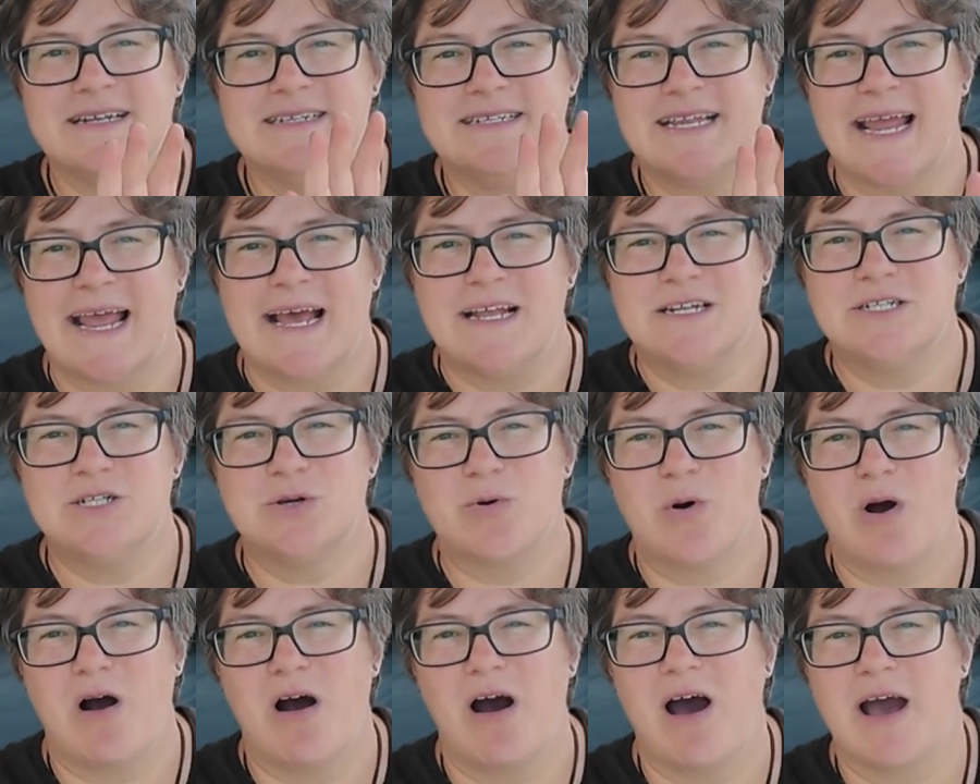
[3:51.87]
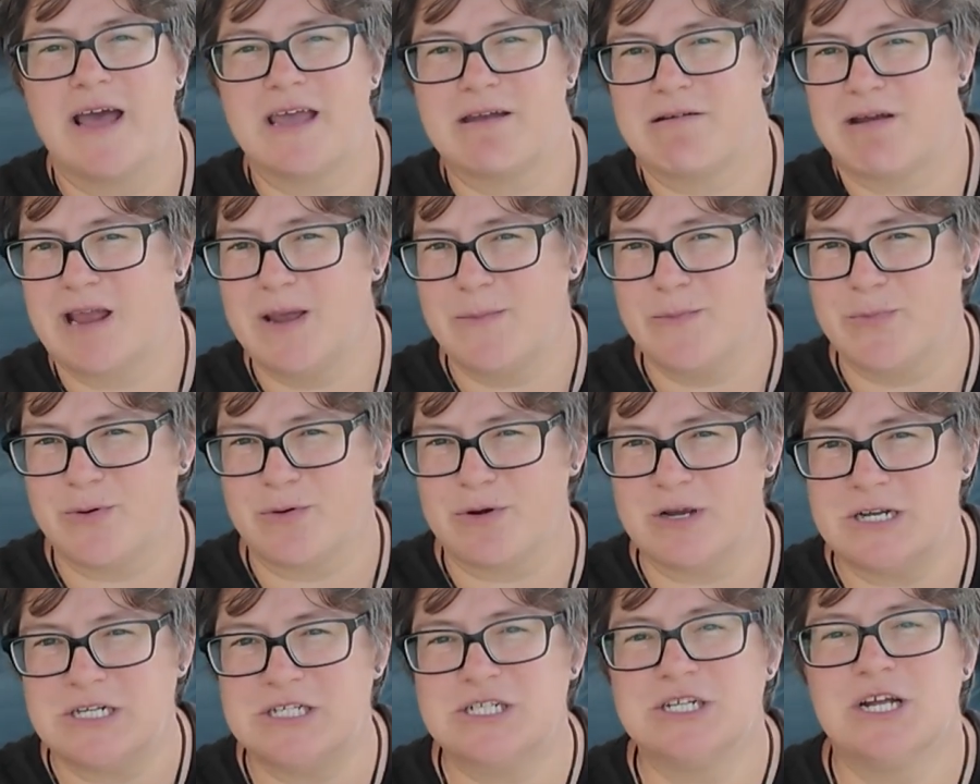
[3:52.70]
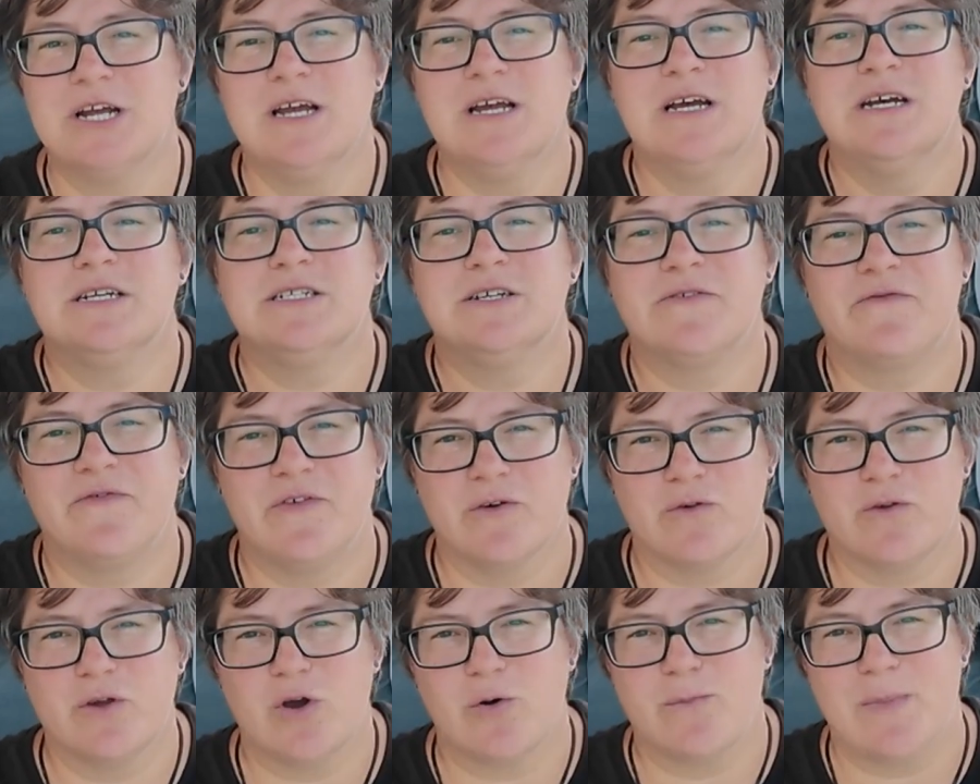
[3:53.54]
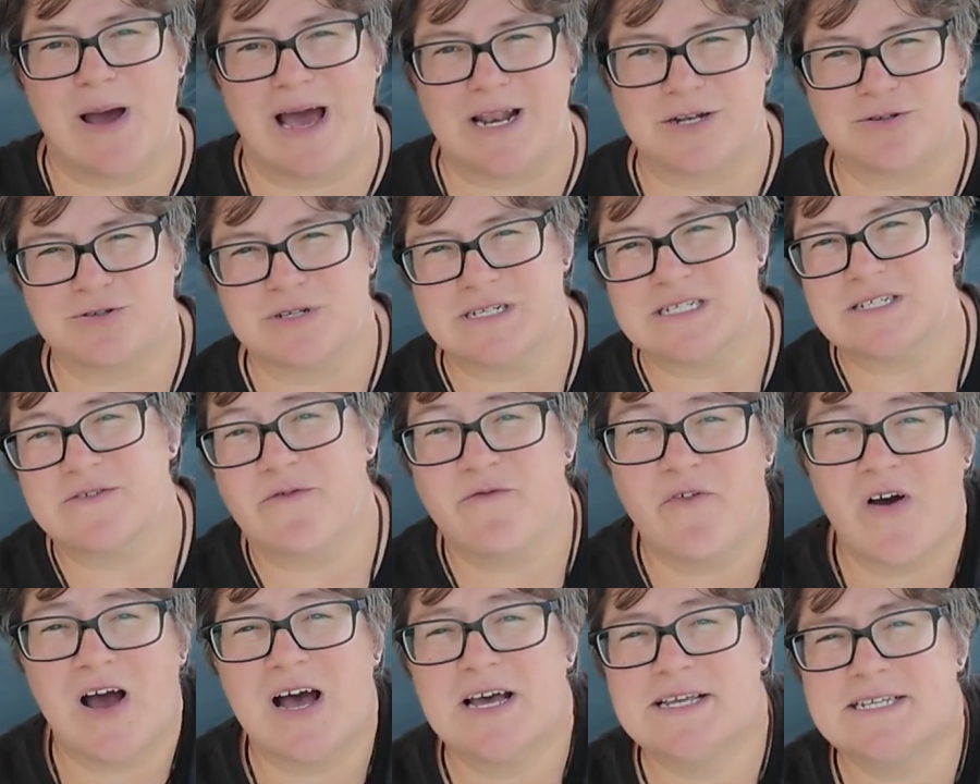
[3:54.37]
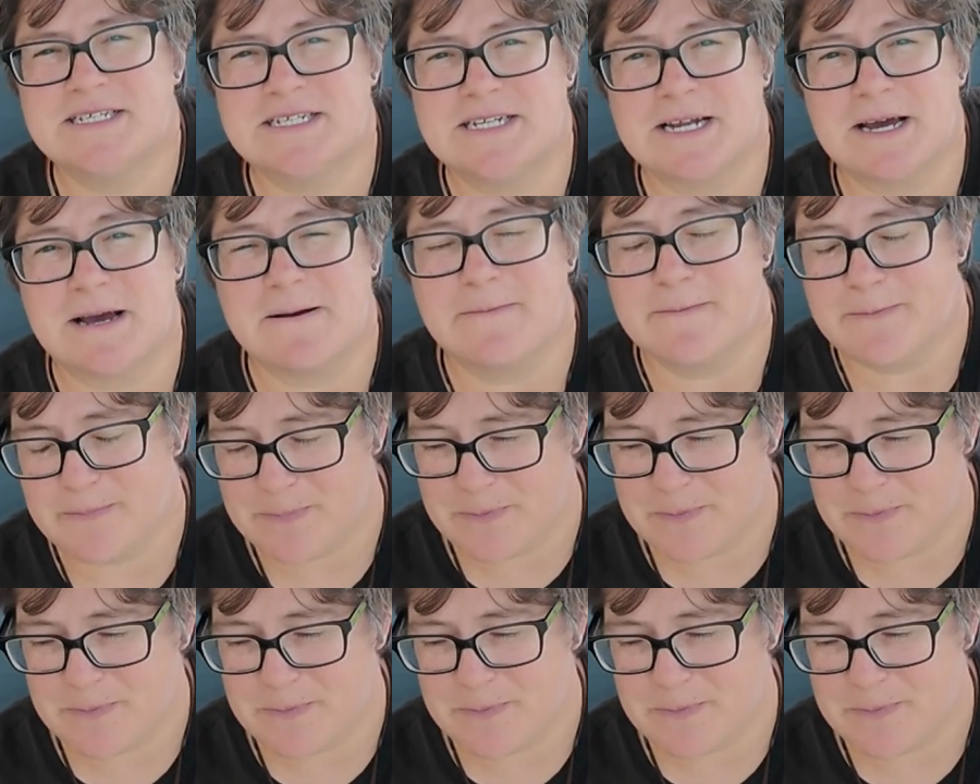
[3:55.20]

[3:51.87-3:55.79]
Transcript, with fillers: down to a higher amperage to fill your batteries faster.